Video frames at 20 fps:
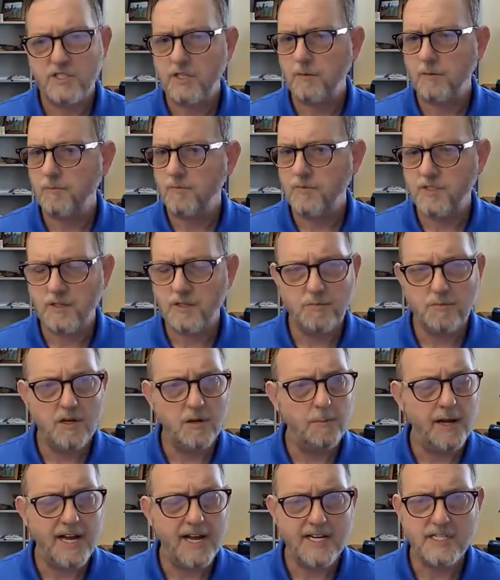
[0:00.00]
Some
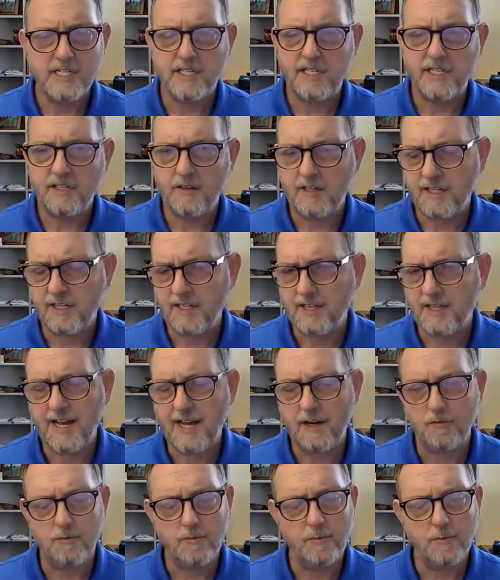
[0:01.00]
capacity like
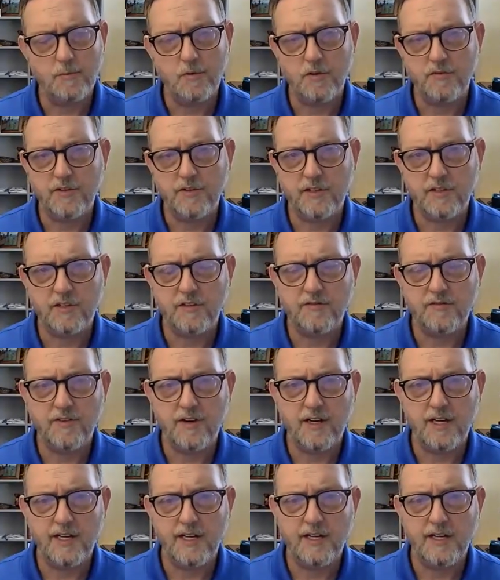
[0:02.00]
that would be perfectly
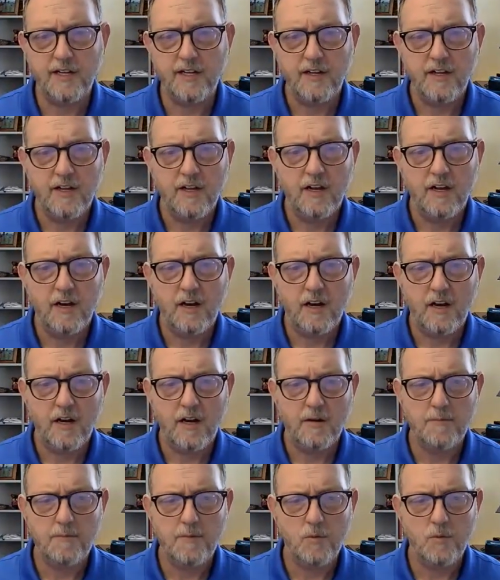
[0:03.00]
fine.
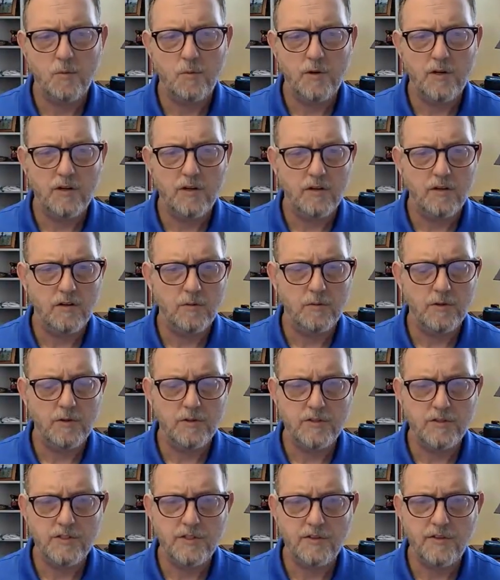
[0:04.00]

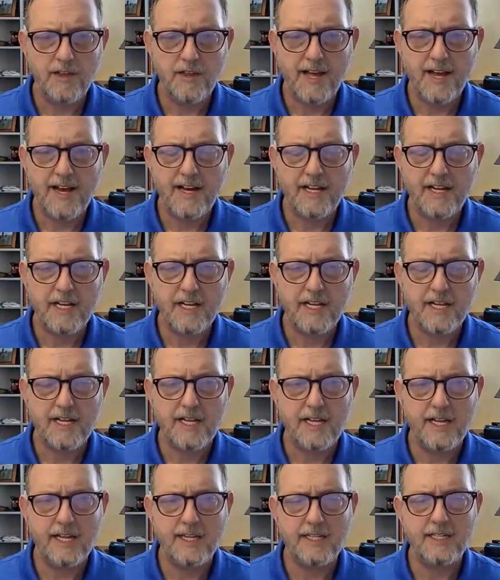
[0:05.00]
We'll do that,
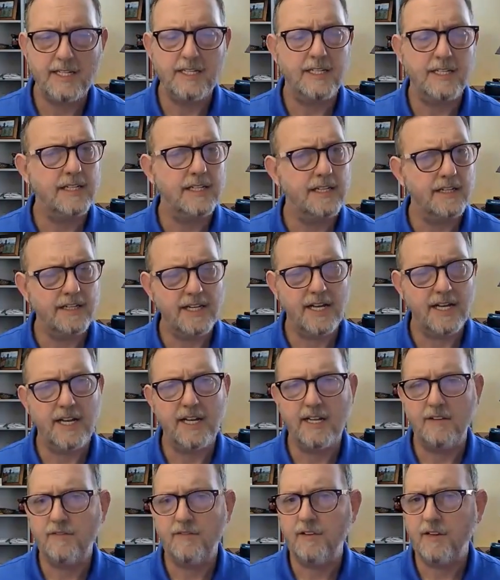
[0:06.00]
and
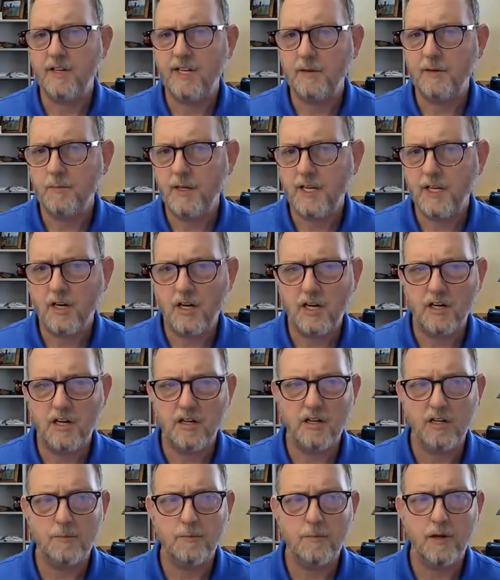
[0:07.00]
again, if you need me at
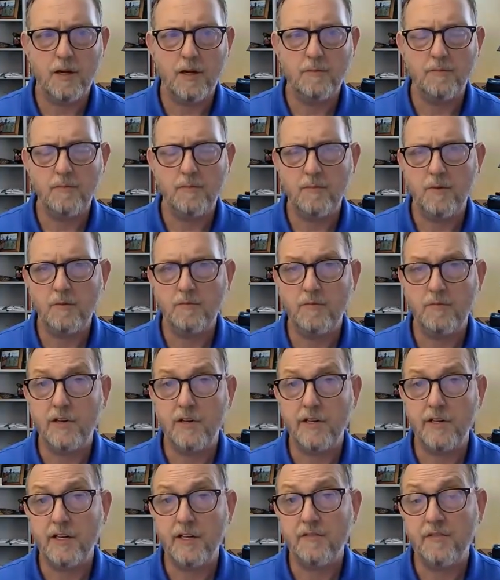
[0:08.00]
all, I'm
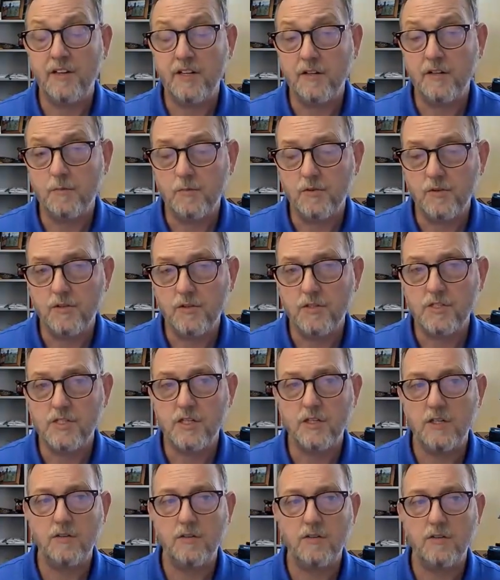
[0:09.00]
very available.
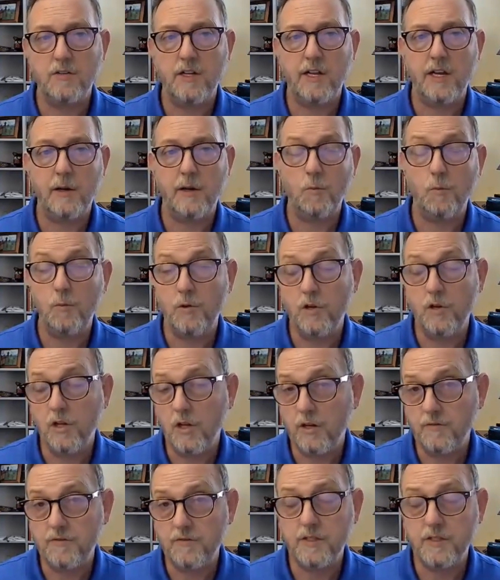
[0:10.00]
So, and I would
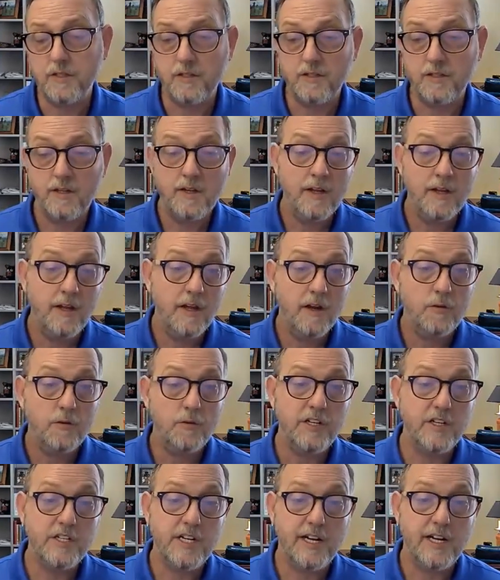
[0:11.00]
love to
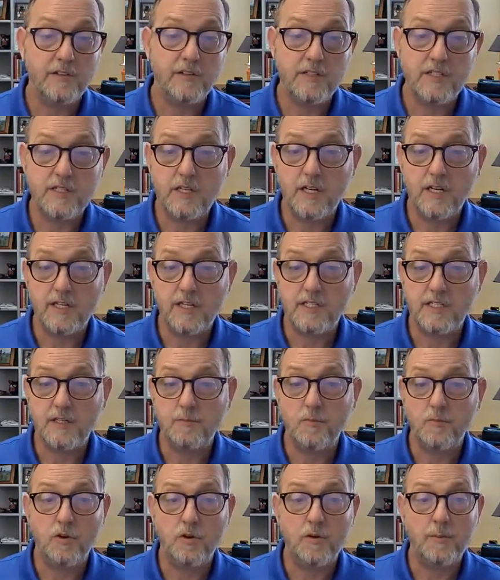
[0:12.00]
reach out and talk to
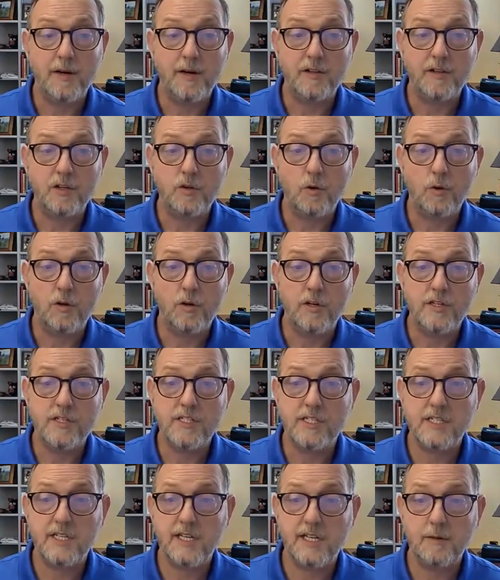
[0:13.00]
you more about the
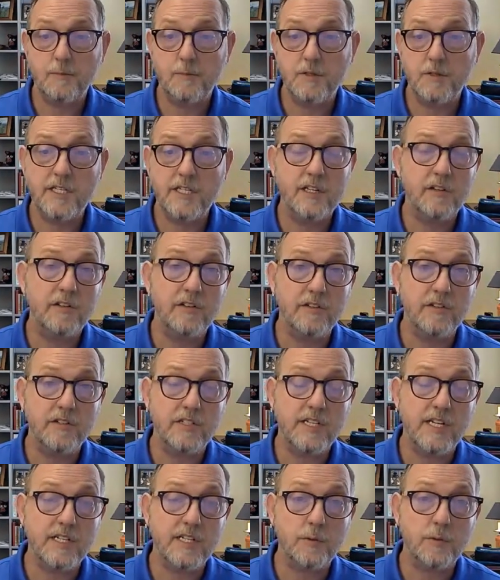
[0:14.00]
course and
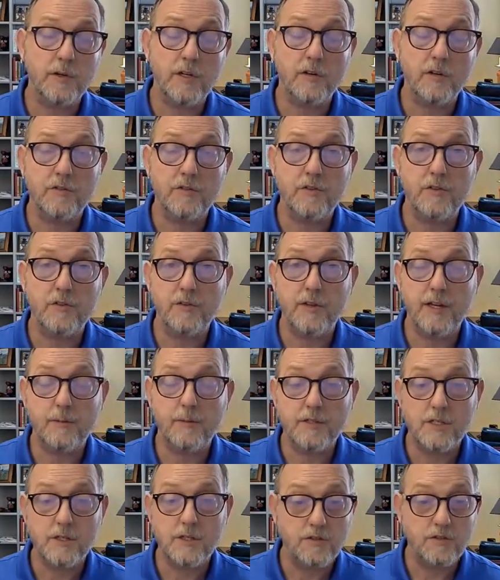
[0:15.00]
materials as we go through them.
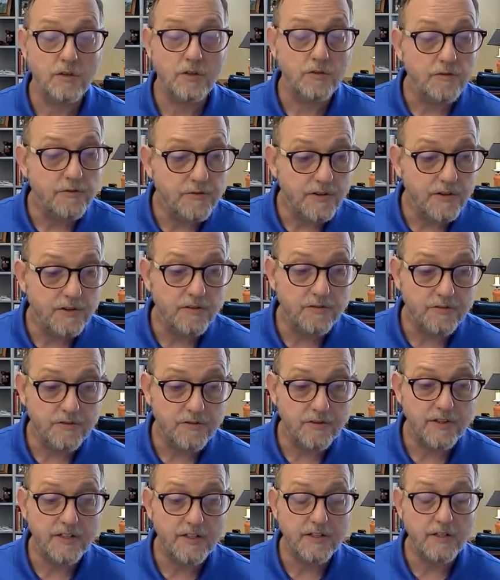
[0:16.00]
So don't
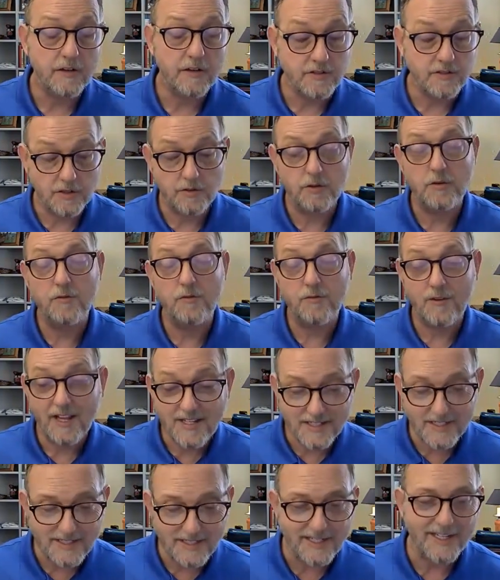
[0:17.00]

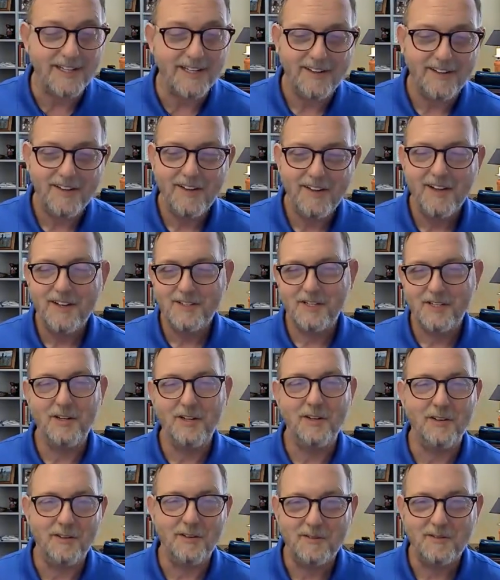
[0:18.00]
hesitate
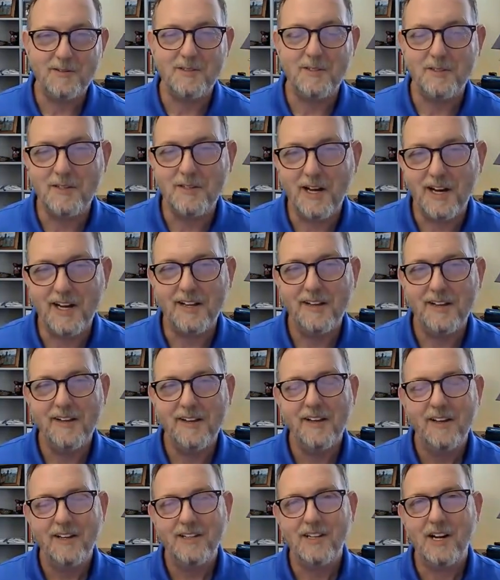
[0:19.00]
to
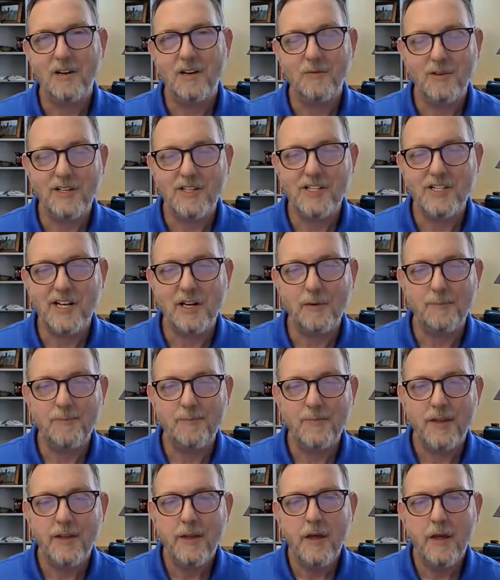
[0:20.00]
not reach out.
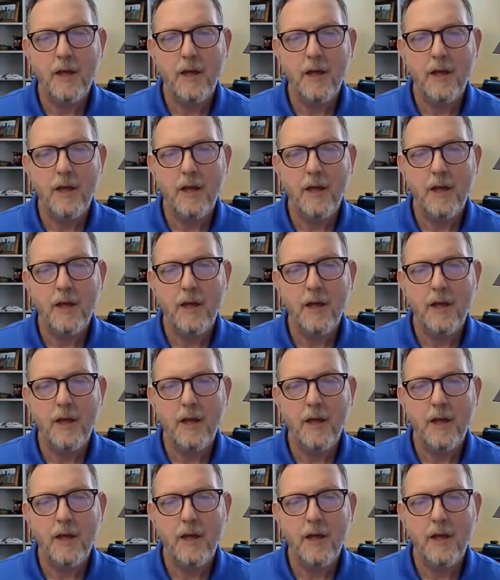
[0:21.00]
